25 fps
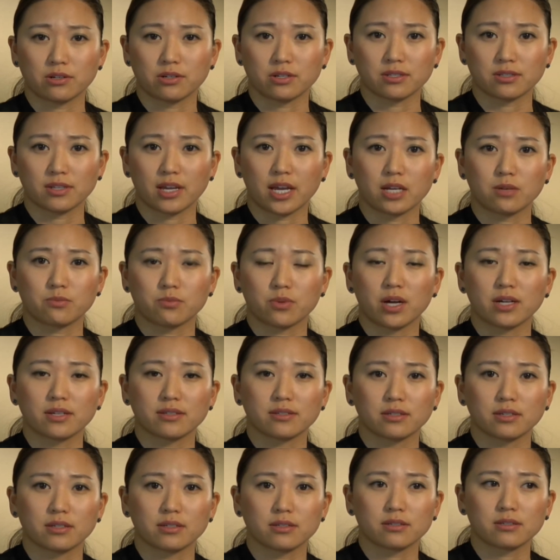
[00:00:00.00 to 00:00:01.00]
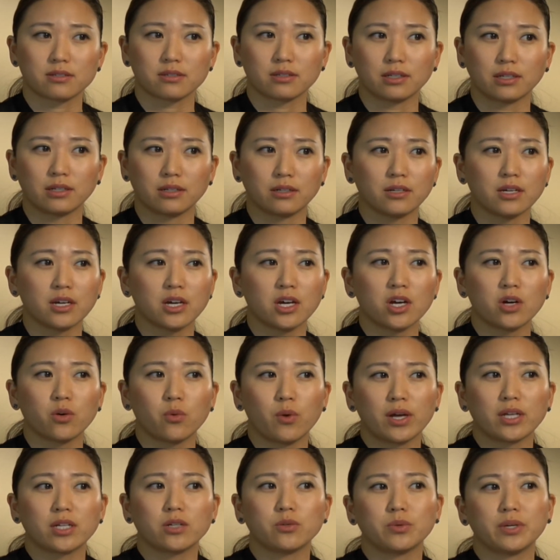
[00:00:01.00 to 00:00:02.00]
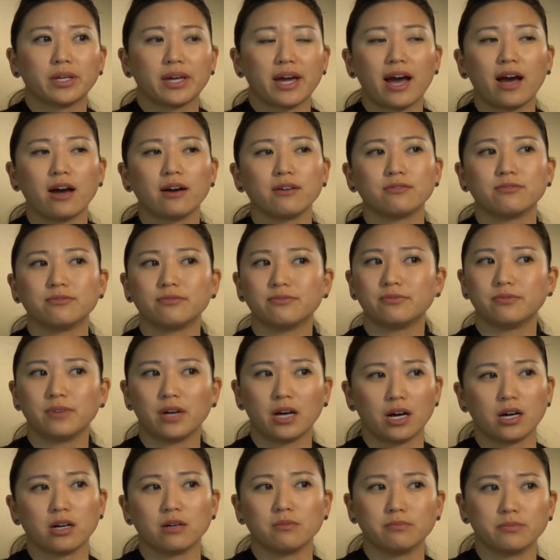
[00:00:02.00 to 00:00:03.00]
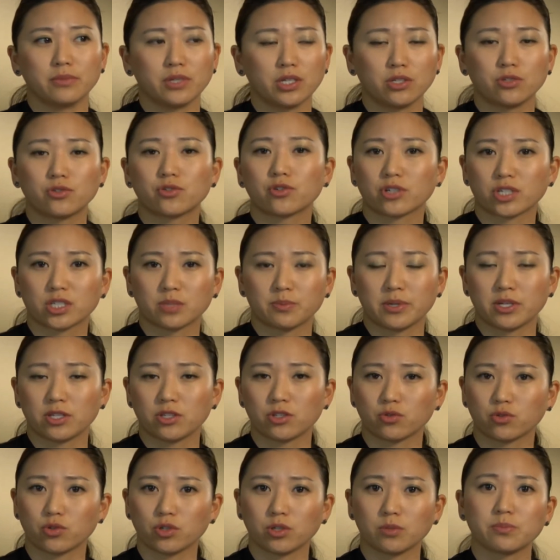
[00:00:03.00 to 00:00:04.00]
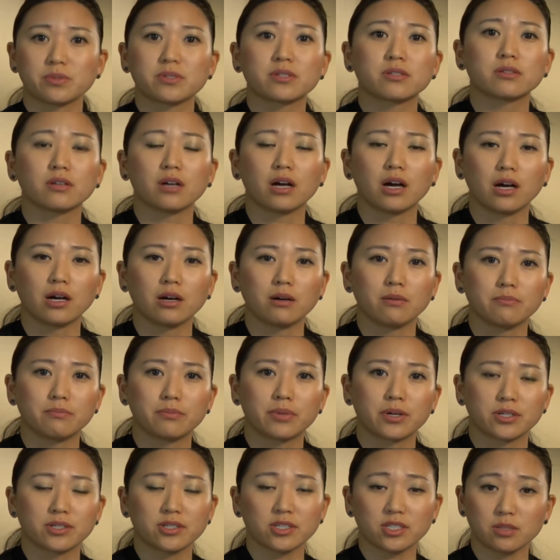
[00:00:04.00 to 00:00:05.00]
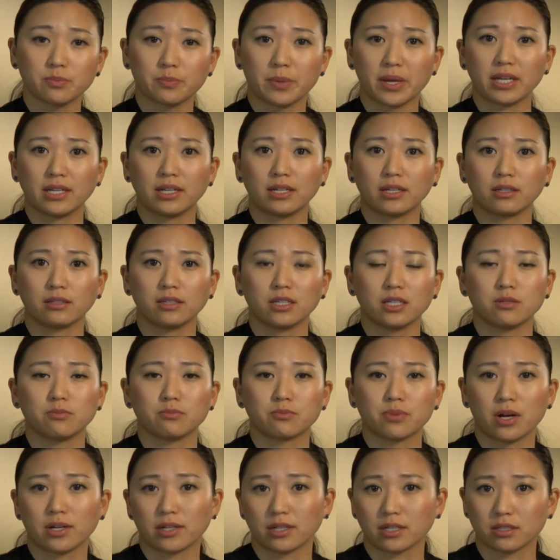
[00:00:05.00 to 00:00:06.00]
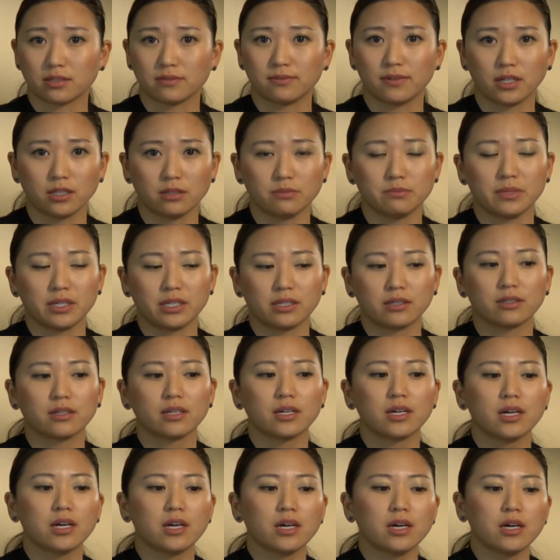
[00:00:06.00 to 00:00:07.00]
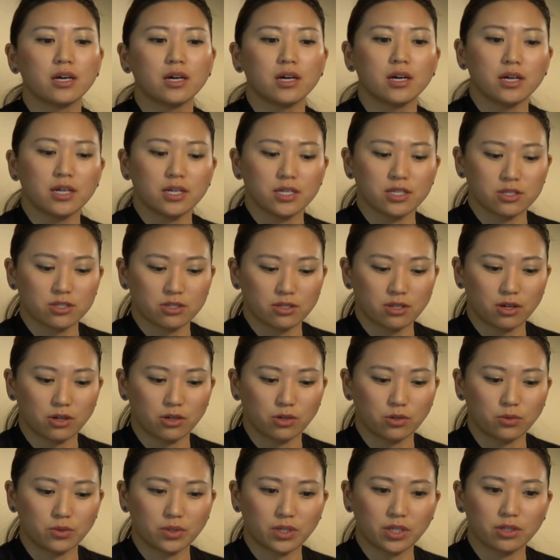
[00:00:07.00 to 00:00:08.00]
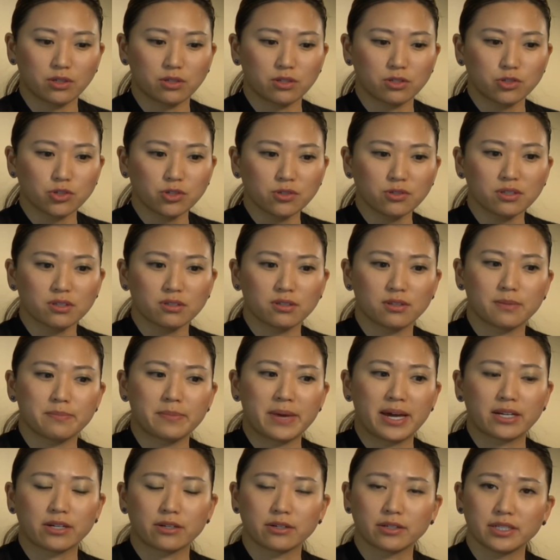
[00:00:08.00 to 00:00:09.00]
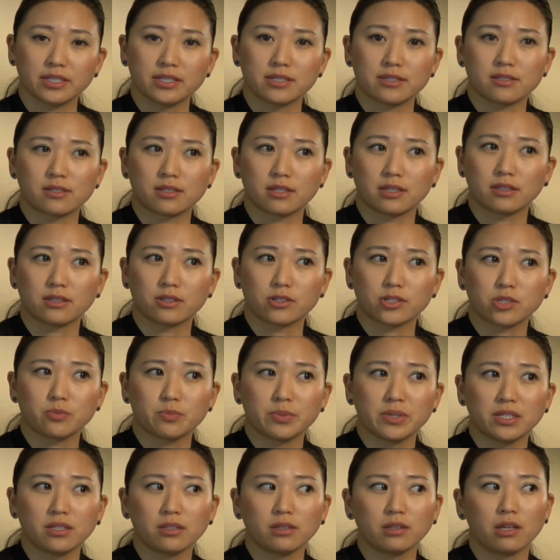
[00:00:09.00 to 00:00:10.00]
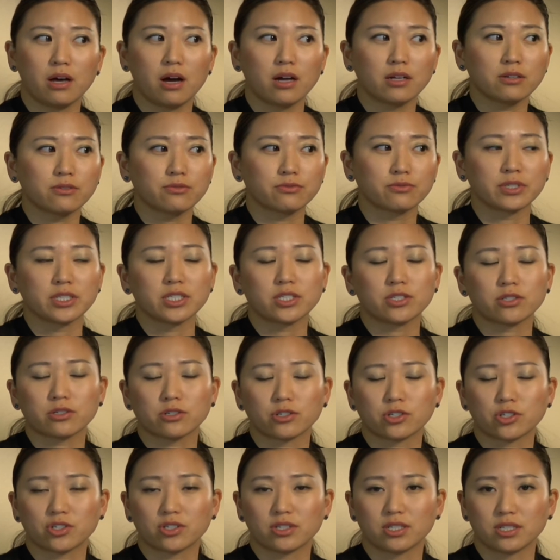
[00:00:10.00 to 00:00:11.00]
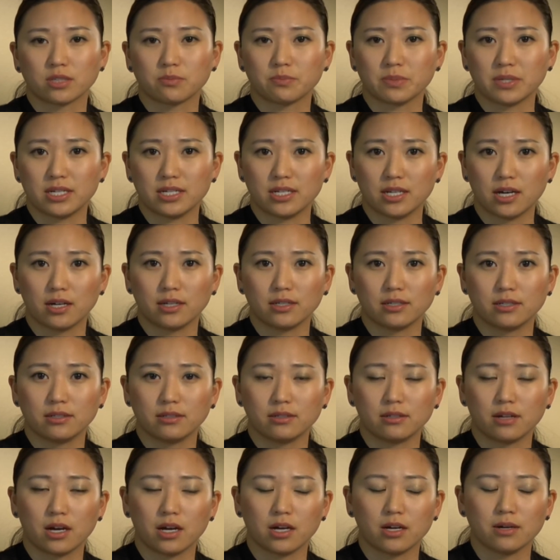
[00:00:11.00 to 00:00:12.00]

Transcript: design process, and why do we have user experience groups participating in product development? So the truth of the matter is that there's been a lot of research that's been done